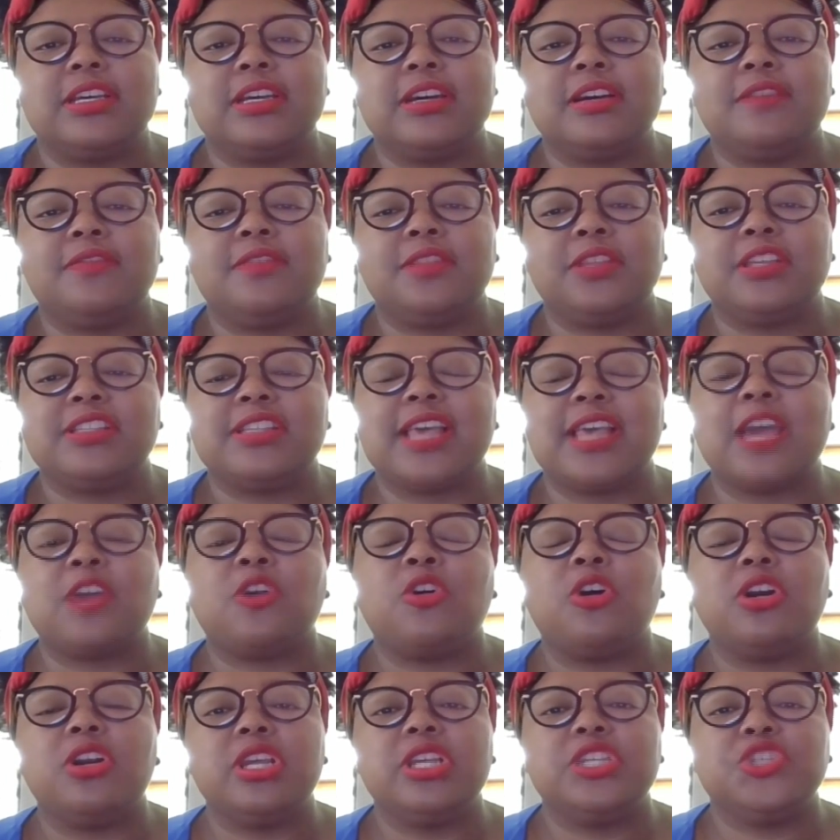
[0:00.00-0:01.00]
the, the
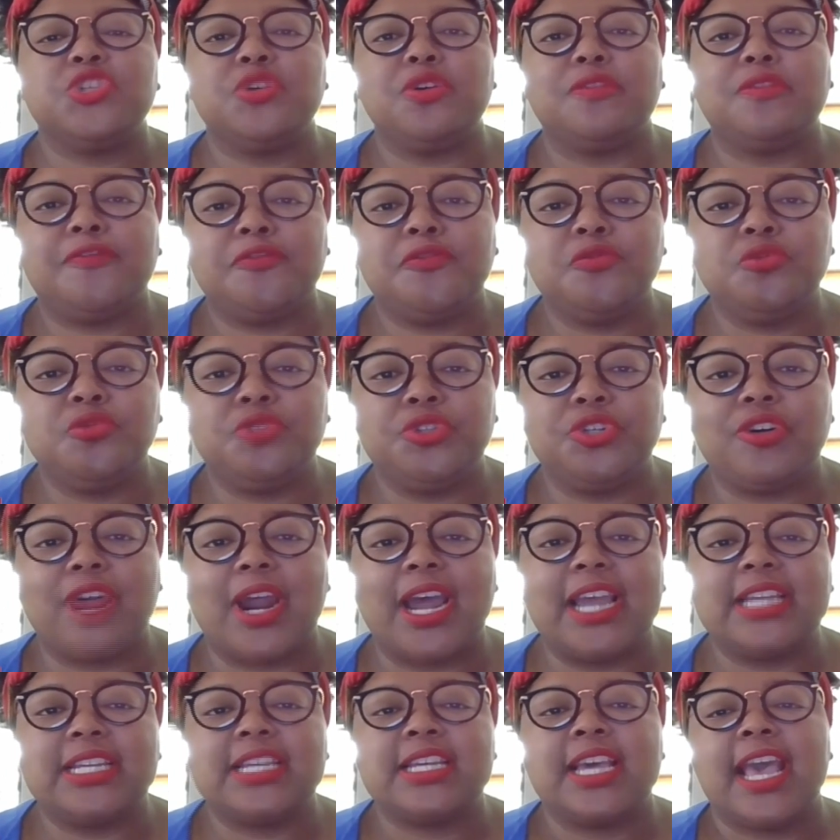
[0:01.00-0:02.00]
psychology of food,
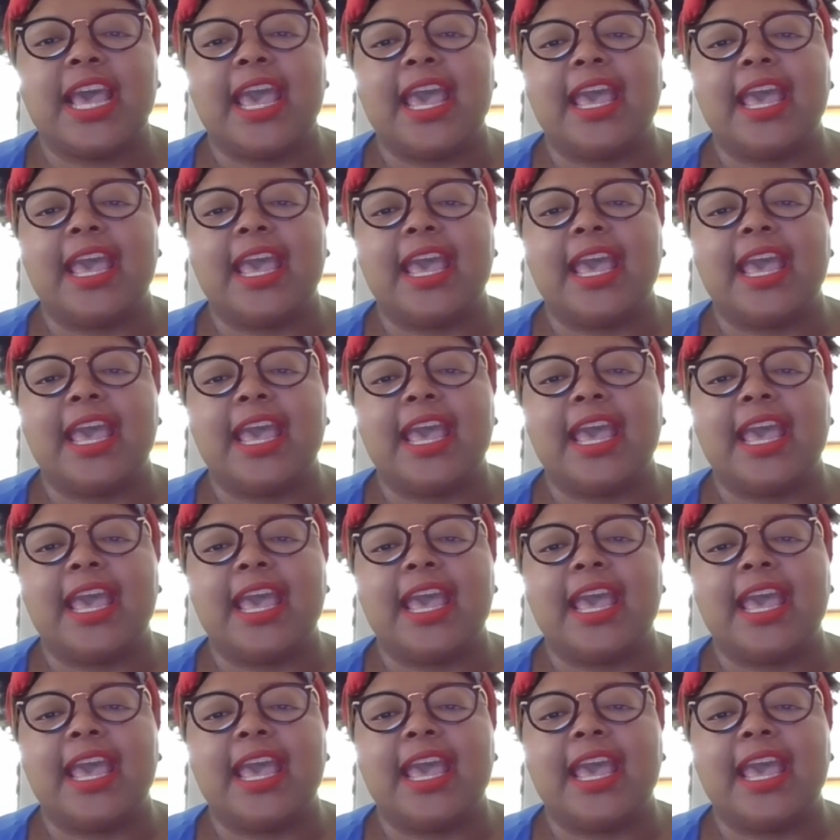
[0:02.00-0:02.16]
right?